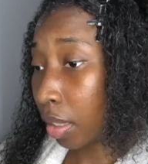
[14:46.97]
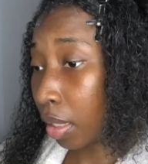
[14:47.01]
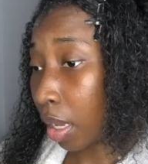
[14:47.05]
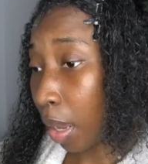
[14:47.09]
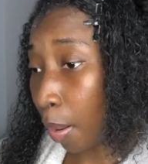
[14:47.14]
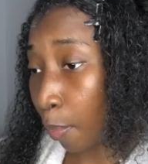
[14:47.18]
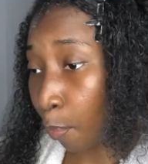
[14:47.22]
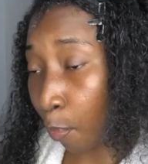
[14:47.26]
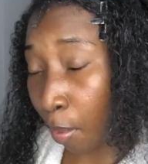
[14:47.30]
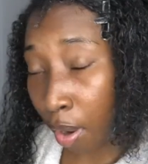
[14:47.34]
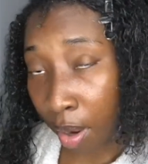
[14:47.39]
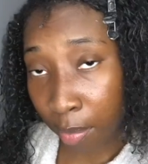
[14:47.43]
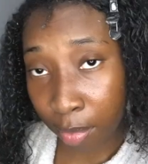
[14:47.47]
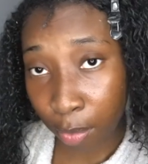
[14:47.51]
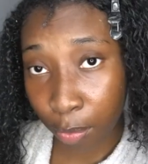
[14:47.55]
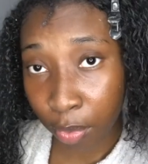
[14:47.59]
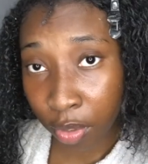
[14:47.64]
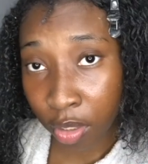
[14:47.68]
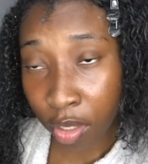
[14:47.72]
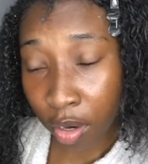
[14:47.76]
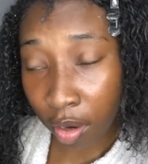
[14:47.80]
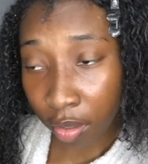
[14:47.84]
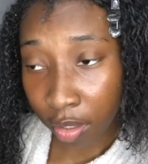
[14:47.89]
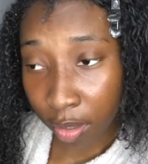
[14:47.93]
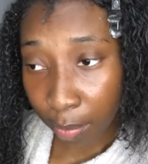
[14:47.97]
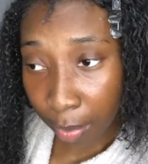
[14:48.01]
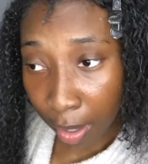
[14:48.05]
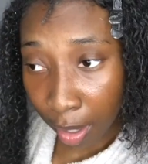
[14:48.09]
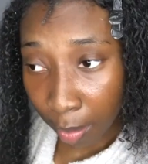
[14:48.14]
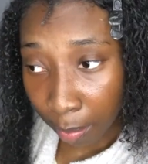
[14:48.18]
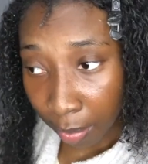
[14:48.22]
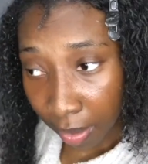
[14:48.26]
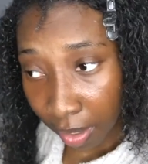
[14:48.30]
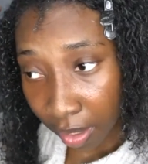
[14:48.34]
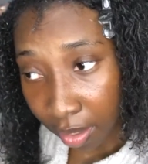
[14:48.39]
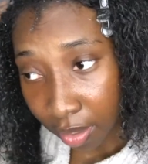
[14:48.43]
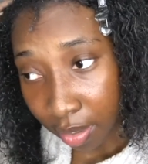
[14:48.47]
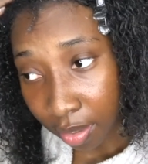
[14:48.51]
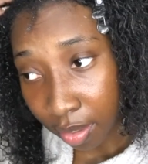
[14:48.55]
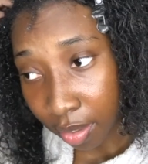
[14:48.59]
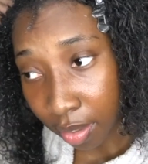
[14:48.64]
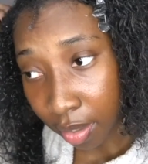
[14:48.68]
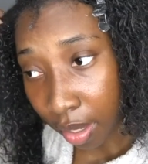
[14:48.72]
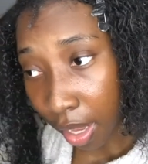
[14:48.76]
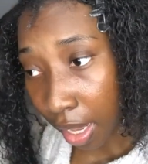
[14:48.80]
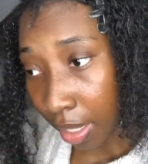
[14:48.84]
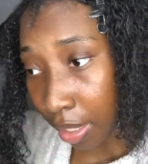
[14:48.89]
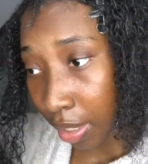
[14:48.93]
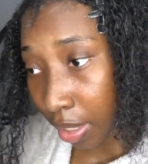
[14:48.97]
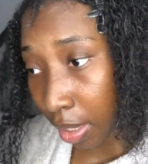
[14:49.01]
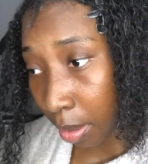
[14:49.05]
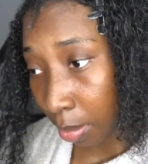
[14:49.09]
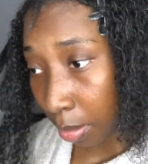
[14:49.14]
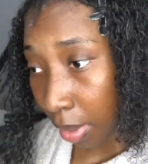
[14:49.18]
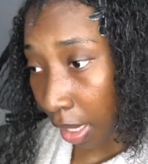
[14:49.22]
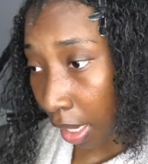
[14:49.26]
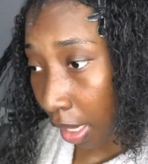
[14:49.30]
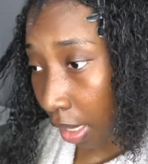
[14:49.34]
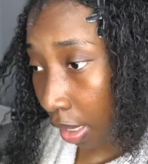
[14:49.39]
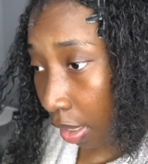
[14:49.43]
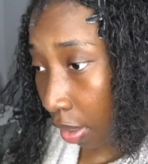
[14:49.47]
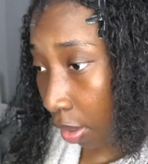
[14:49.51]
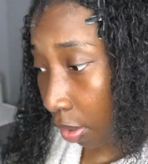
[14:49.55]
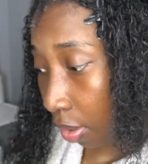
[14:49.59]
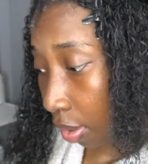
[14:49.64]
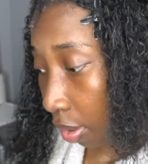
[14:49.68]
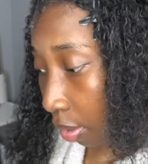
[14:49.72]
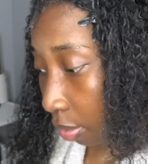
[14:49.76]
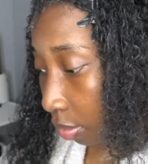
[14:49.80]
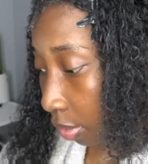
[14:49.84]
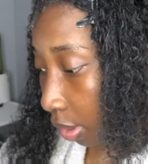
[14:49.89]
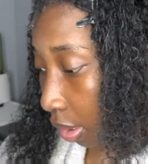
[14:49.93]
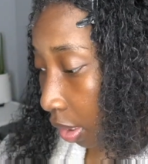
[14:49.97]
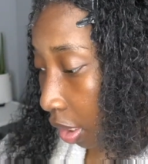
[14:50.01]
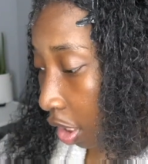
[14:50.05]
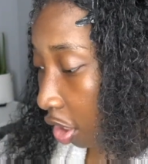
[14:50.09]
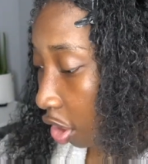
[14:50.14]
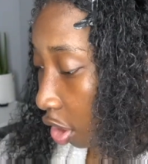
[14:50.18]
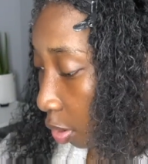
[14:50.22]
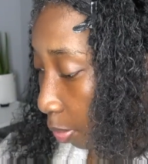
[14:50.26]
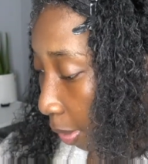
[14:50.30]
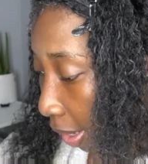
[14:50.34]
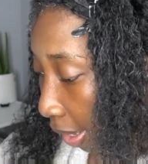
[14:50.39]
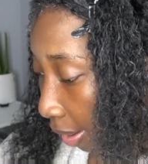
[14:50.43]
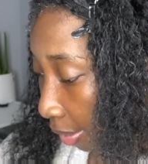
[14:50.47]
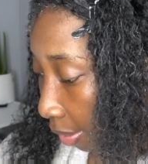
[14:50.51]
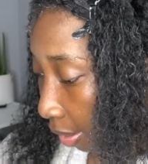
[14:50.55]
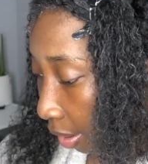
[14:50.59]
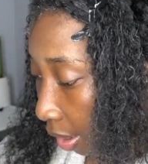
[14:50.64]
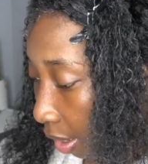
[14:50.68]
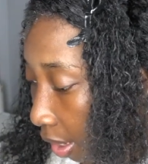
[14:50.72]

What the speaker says: I probably was talked about because I seem like, you know, a teacher's pet.